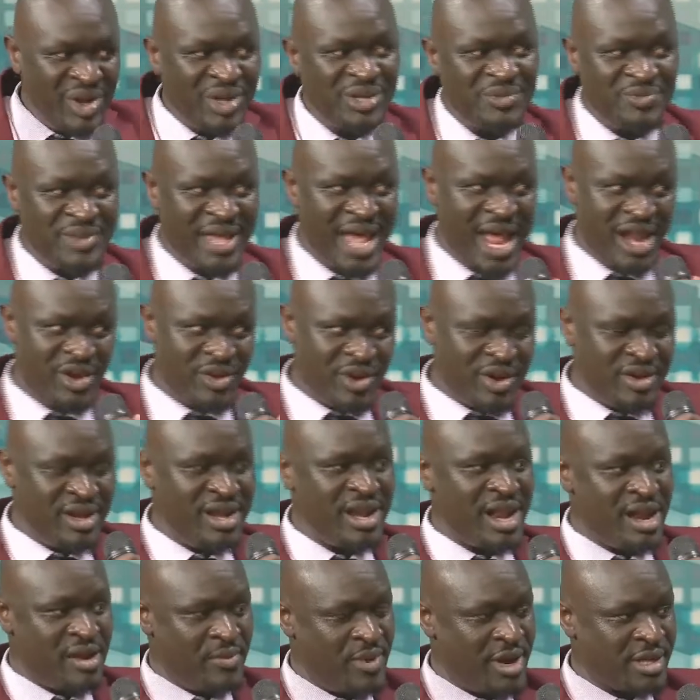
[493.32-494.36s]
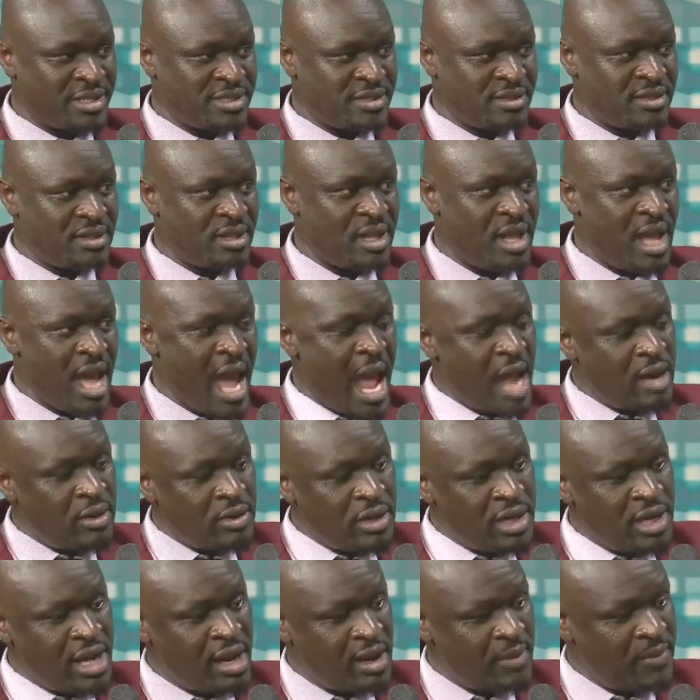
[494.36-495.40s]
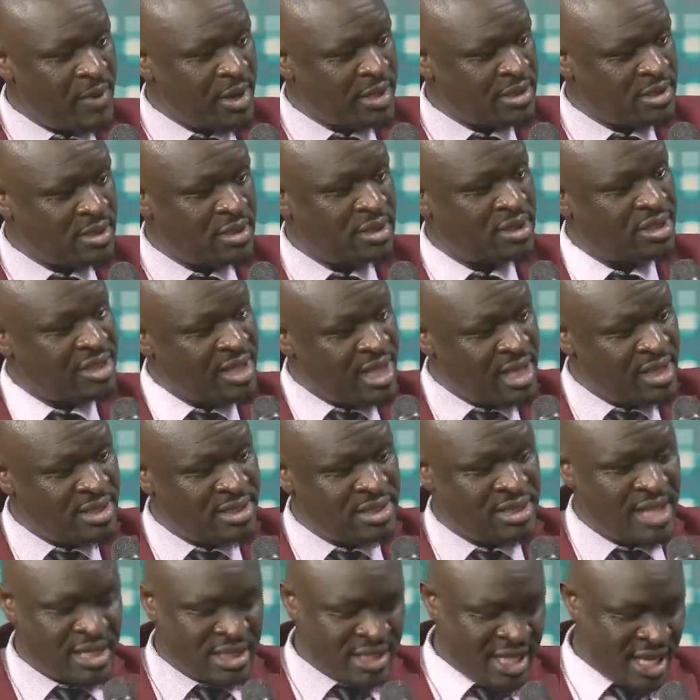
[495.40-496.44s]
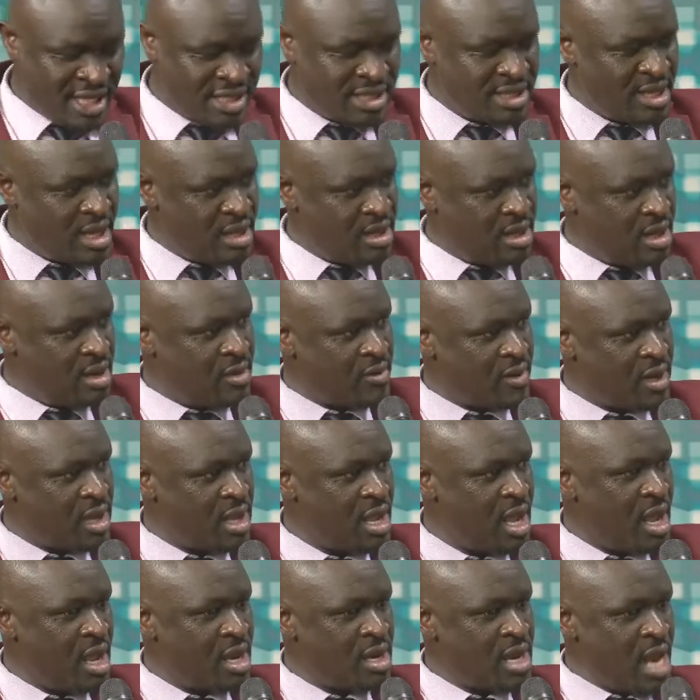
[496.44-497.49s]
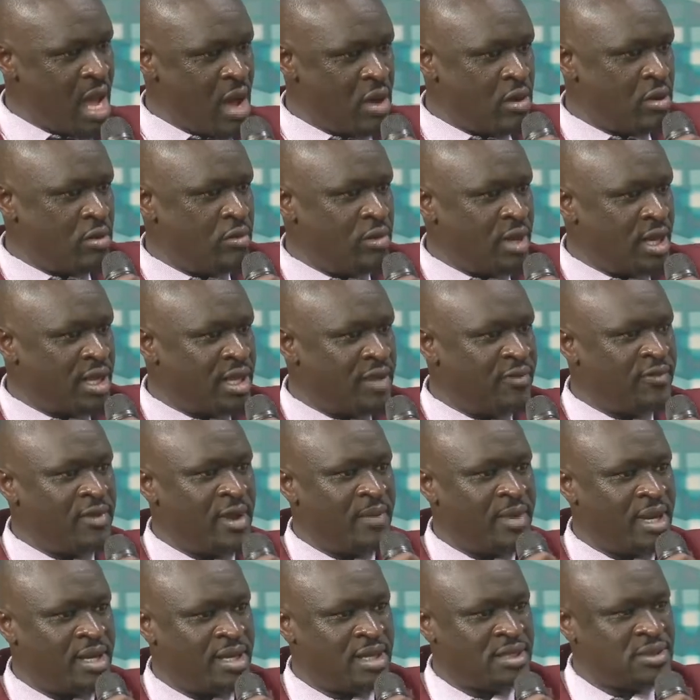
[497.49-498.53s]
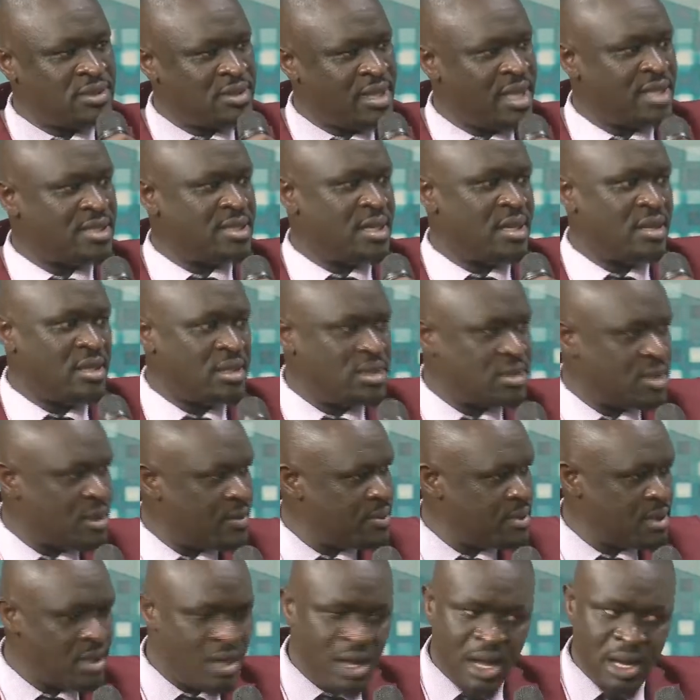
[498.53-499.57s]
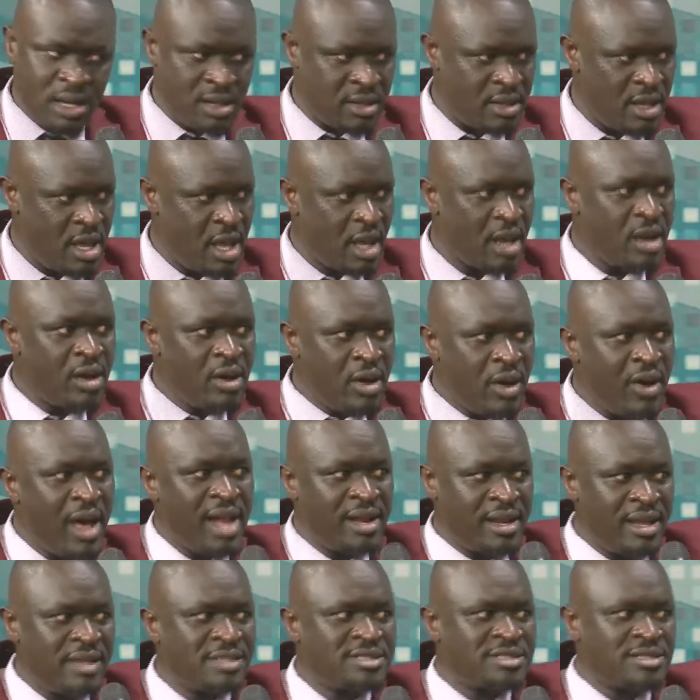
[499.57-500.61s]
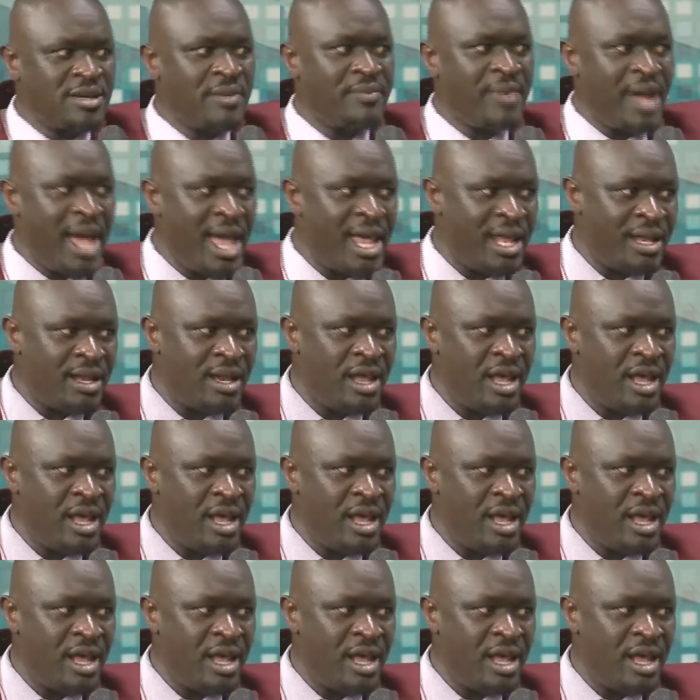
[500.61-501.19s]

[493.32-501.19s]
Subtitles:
Don't be an ordinary person. An ordinary person thinks that getting a degree now will give you a mandate to get any job. No, go an extra mile.